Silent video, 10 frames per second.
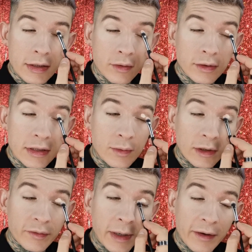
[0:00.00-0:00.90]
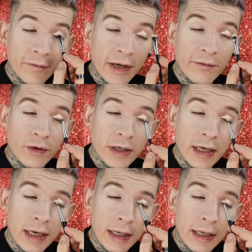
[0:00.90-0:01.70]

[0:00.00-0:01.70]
So this is one of my favorite